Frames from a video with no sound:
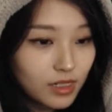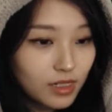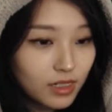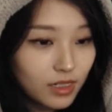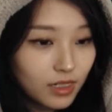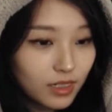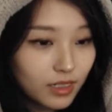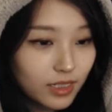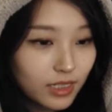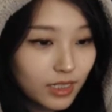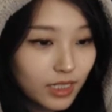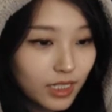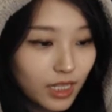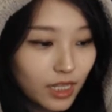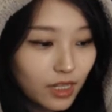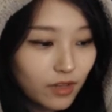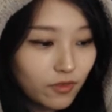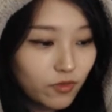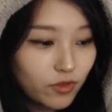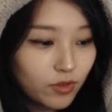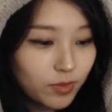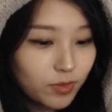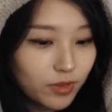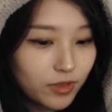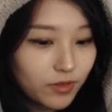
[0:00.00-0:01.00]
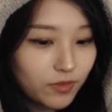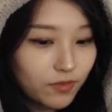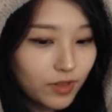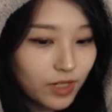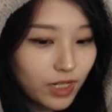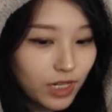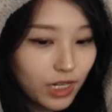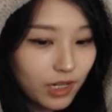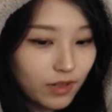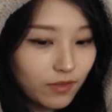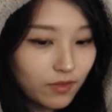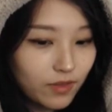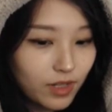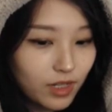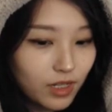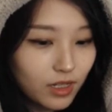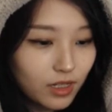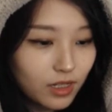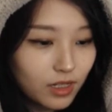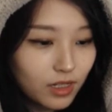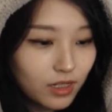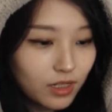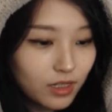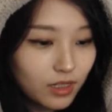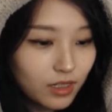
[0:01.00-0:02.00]
Are they liking 4.5?
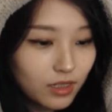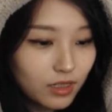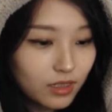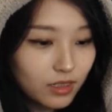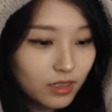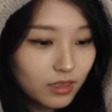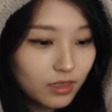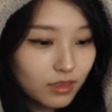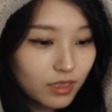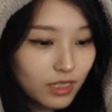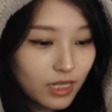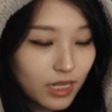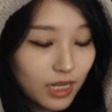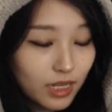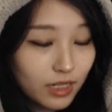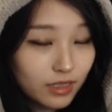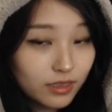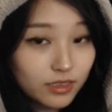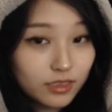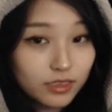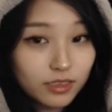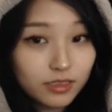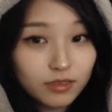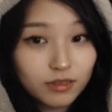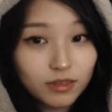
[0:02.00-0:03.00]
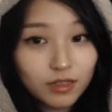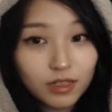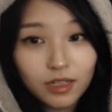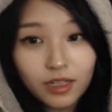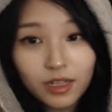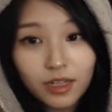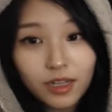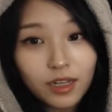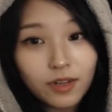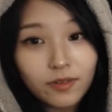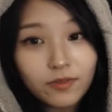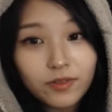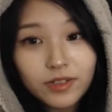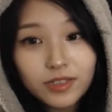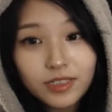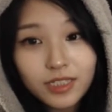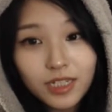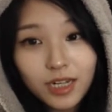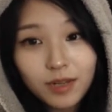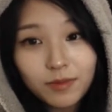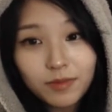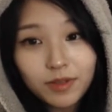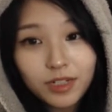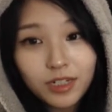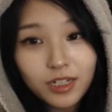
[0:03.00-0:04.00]
Yeah, it's like every
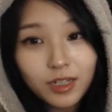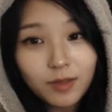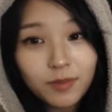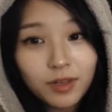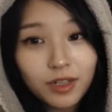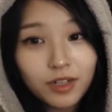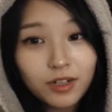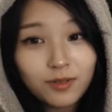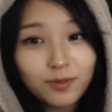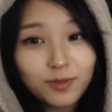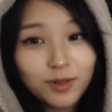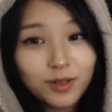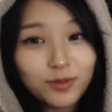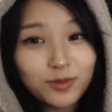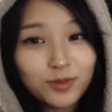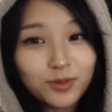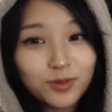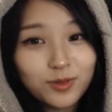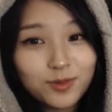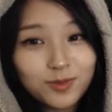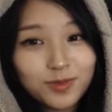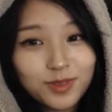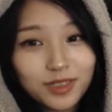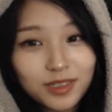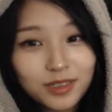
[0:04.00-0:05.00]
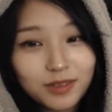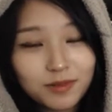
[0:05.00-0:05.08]
time I come out of my room,